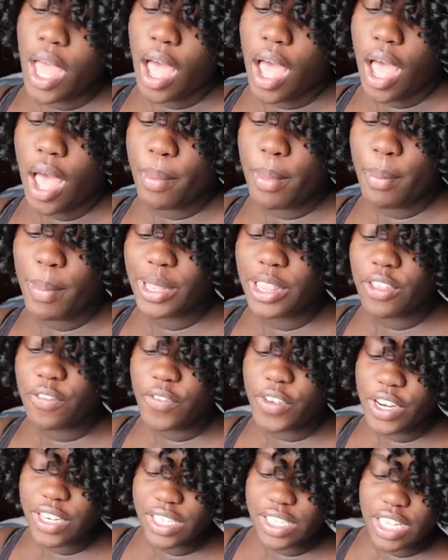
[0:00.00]
Um, but the
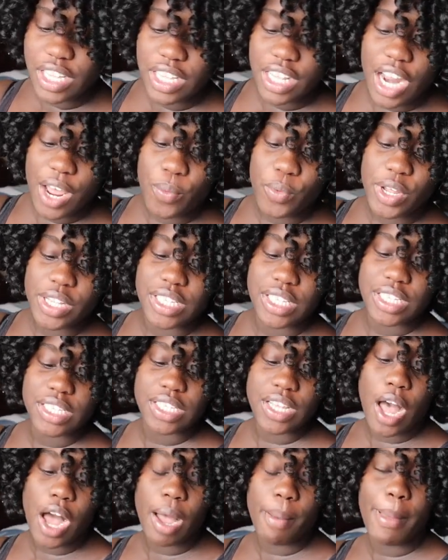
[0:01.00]
first thing that I wanted to
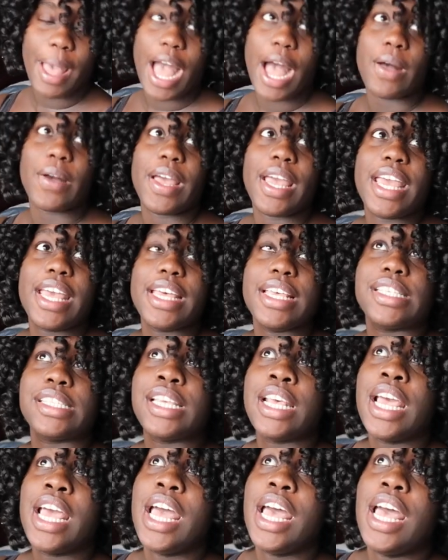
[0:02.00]
talk about is
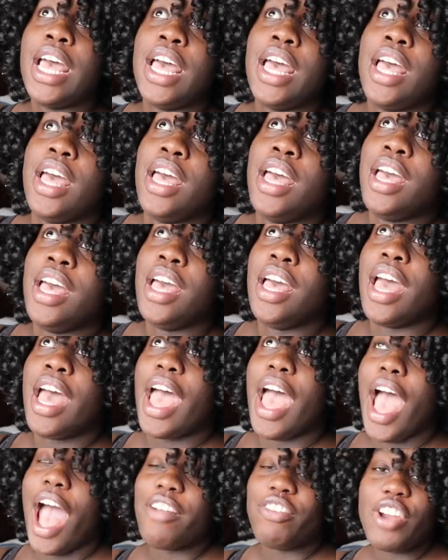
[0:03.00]

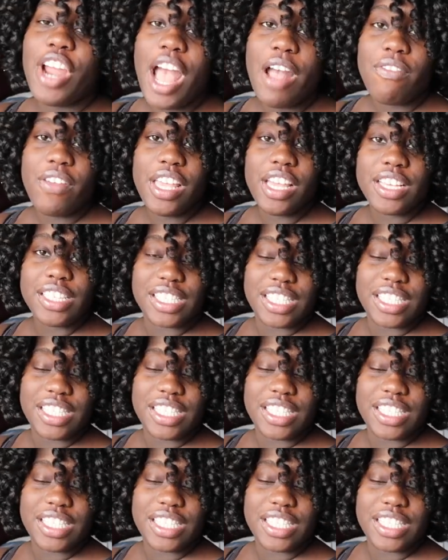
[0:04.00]
after having a